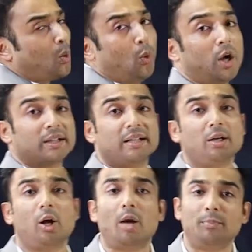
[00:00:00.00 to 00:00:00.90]
What are
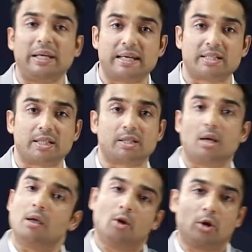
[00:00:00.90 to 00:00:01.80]
the complications?
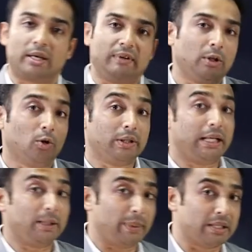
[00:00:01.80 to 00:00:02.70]
Okay, we know
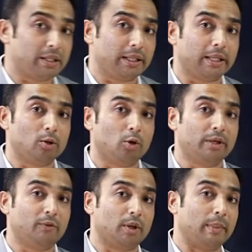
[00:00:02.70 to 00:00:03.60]
that the patient can go
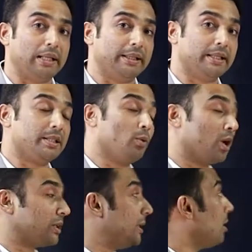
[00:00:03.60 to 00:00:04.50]
in for malignancy.
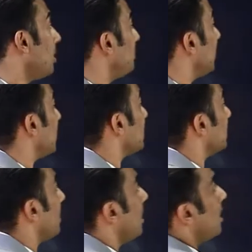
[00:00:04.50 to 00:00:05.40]
What are the complications?